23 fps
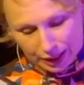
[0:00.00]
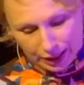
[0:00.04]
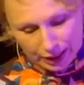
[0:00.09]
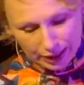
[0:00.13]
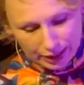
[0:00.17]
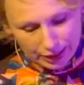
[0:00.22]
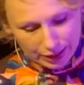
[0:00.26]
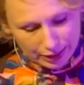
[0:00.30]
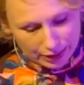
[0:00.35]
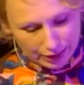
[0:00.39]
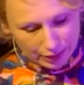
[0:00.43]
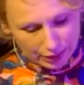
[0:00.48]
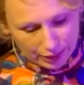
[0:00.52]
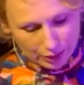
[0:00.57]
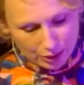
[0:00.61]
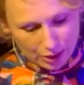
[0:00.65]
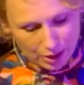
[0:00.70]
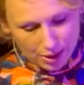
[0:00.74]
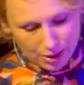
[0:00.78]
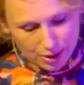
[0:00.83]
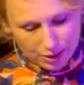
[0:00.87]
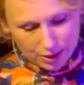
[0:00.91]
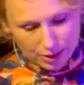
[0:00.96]

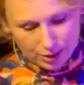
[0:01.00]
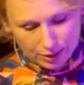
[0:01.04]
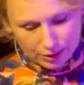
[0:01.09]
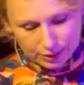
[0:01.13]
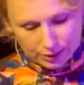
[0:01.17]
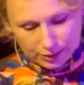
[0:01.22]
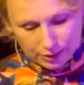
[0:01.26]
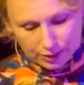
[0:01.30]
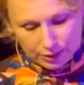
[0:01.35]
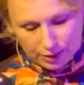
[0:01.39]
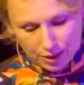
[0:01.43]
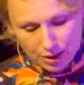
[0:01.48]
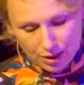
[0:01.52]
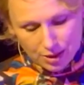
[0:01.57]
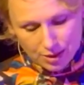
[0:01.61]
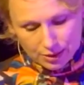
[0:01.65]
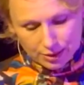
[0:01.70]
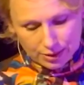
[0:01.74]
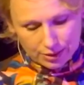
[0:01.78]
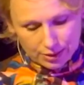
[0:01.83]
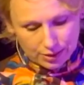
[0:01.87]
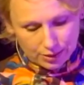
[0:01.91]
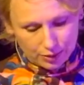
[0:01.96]
the
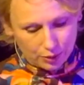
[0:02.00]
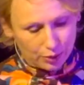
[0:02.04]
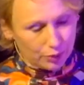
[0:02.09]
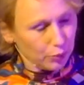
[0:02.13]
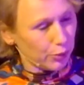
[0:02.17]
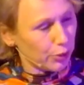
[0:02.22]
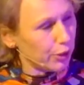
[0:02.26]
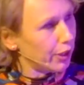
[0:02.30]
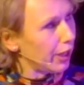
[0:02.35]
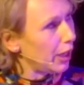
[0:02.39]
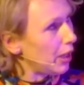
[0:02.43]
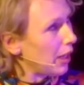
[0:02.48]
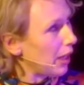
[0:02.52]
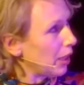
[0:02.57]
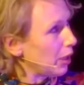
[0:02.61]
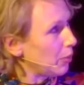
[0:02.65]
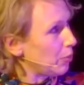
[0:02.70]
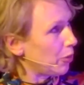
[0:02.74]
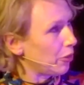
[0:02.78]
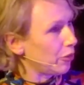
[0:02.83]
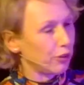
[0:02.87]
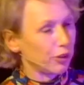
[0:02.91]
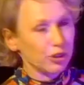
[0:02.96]
cast, were they
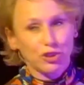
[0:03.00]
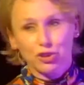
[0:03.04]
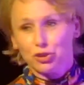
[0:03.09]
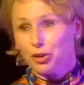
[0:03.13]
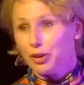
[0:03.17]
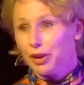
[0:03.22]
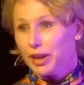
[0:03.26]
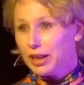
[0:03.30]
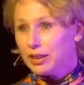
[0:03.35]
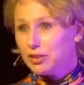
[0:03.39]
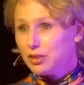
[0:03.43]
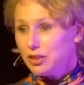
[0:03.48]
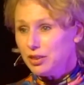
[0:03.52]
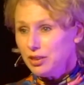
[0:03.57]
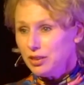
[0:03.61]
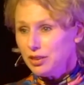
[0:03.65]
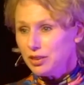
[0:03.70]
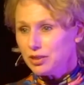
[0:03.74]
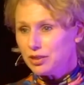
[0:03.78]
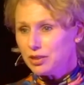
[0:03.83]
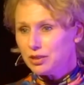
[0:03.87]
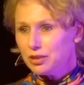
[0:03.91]
like professional actors?